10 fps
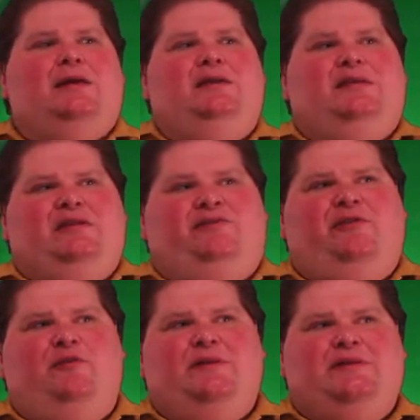This
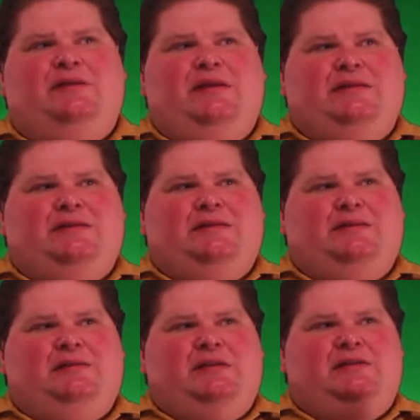film
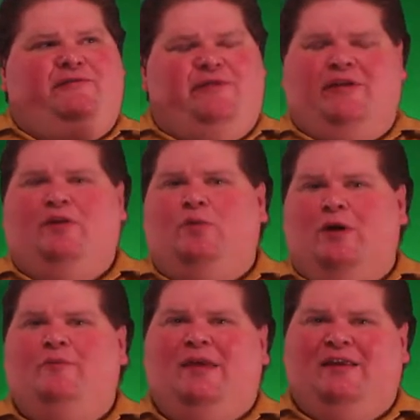it's a very
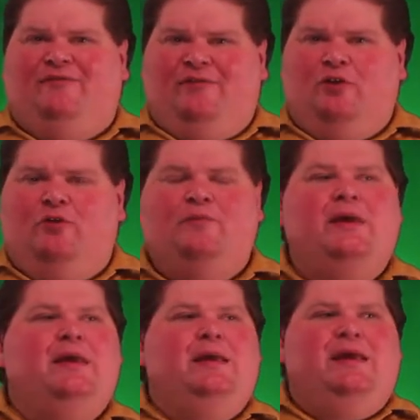well-made film.
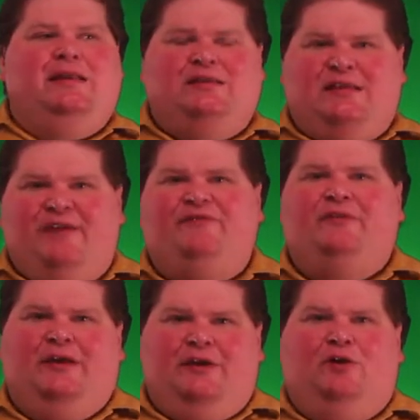It is
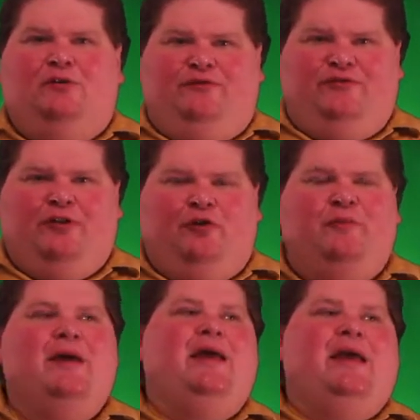definitely a cult
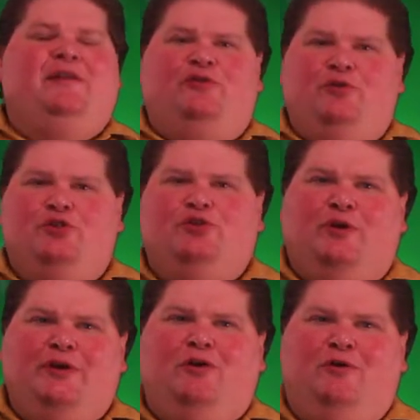film, and if you
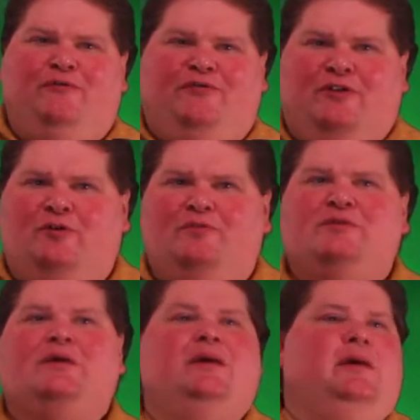enjoy cult
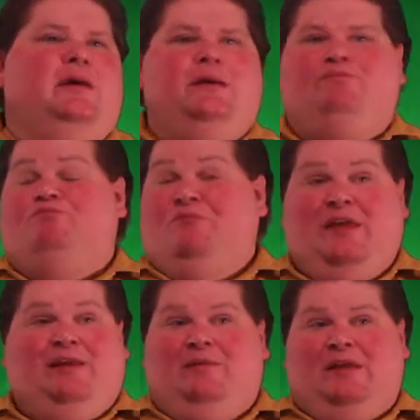films,
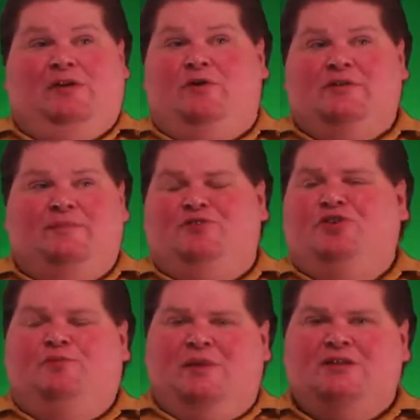then it goes up to
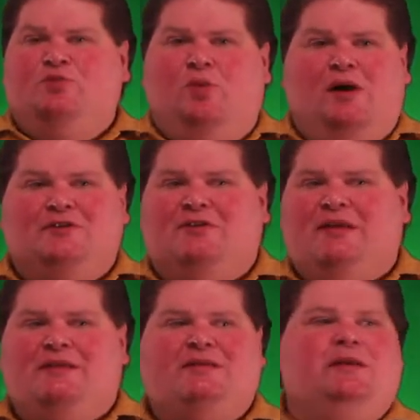your must-watch
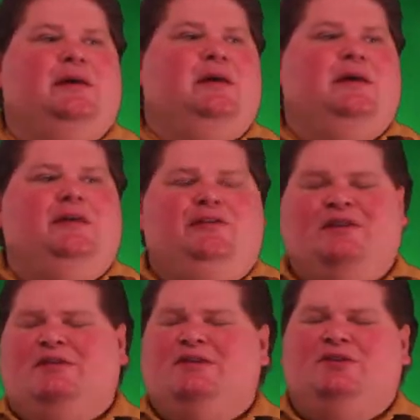list.
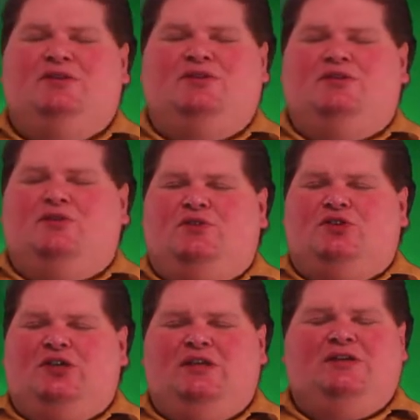This is
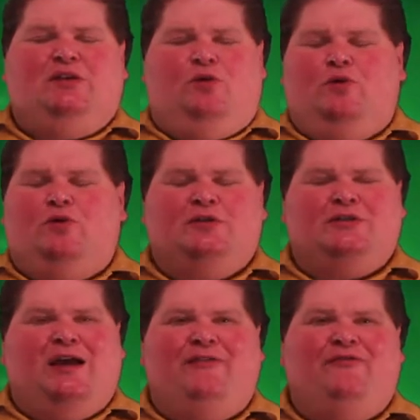cheesy horror
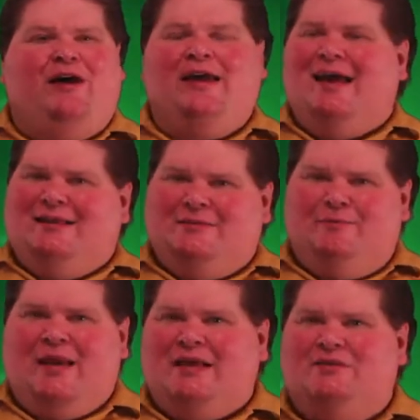sci-fi at its
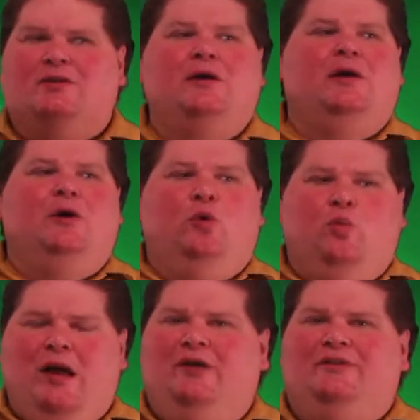best.
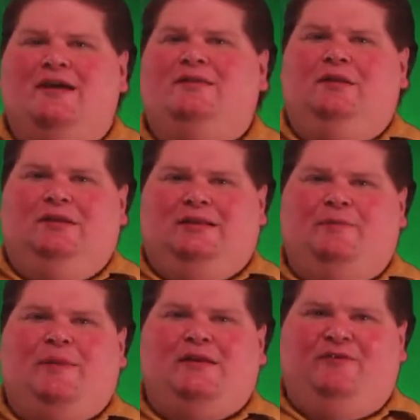Well-done little
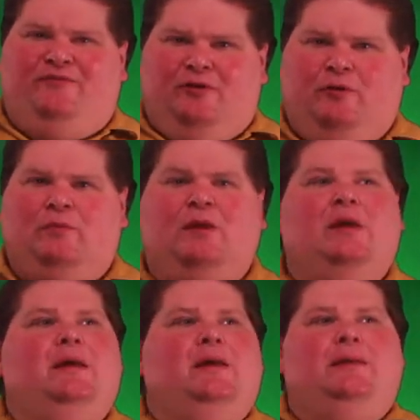independent film.
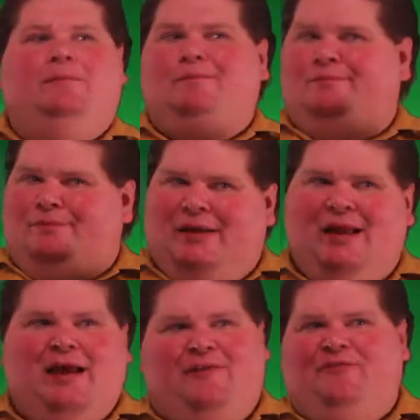But I
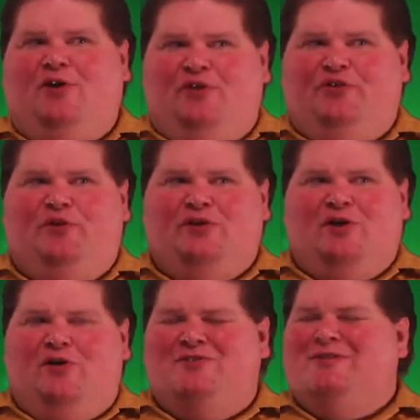have to also
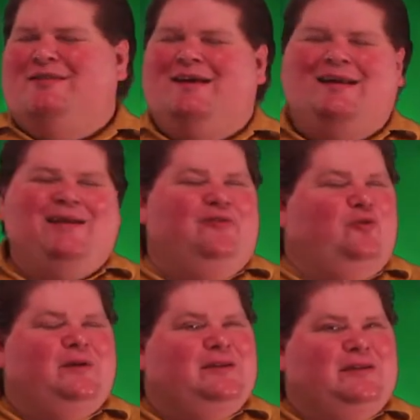acknowledge that not
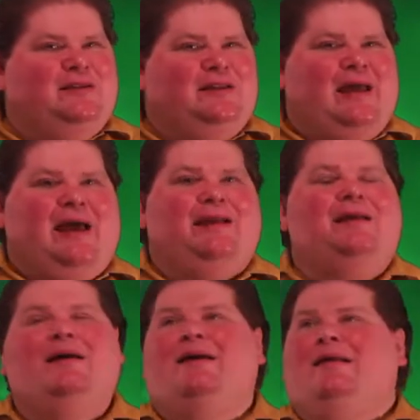everyone is into that.
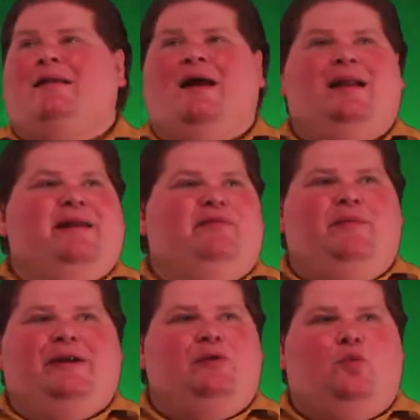Not
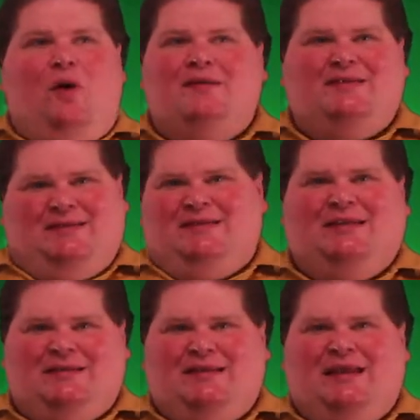everybody wants to see
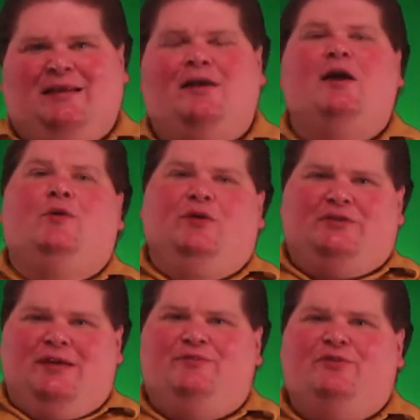a scene where
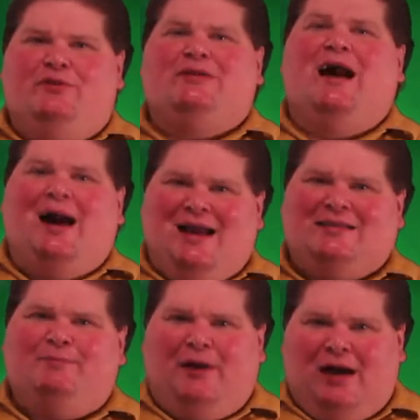some dude's
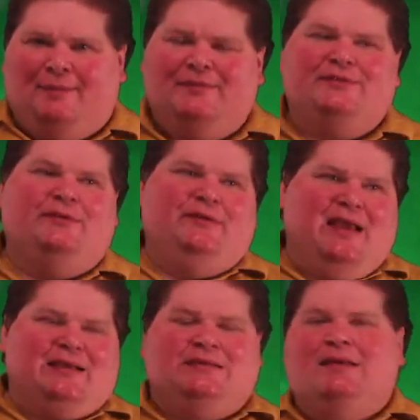eyes pop. So
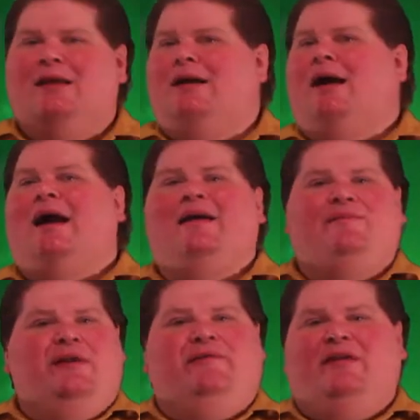yes, I'm
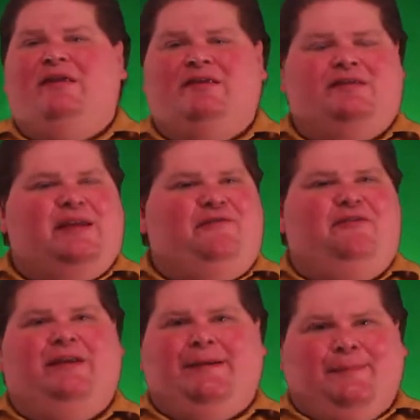giving this
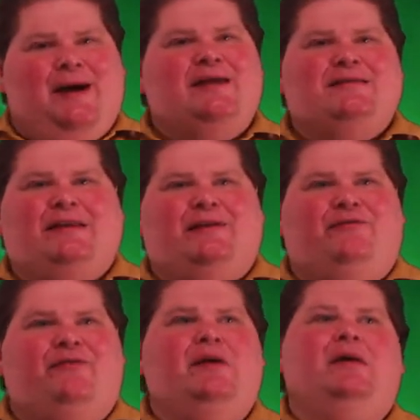definitely a
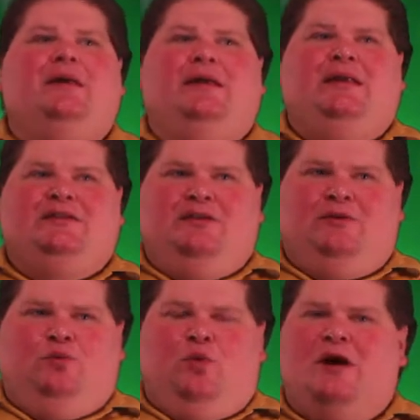positive. It is
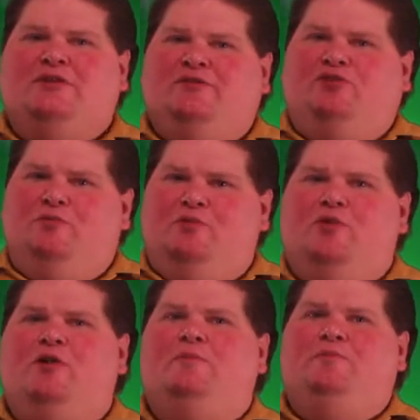a watch if you're
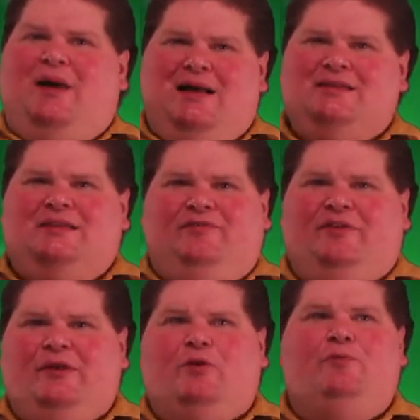bored
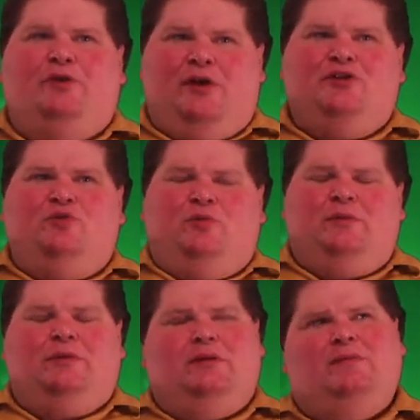positively, or put on your
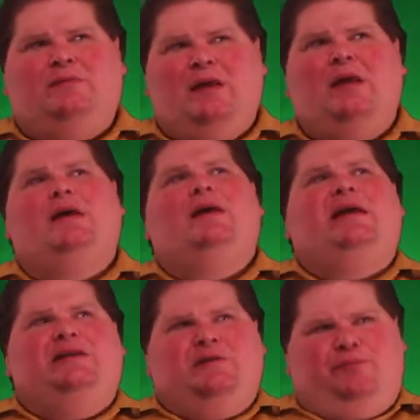
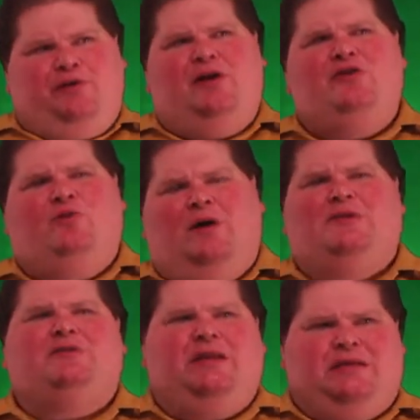it is a put on your
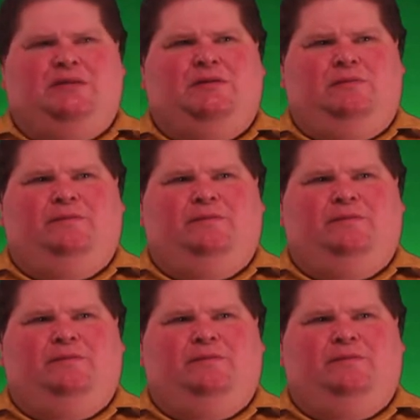watch list.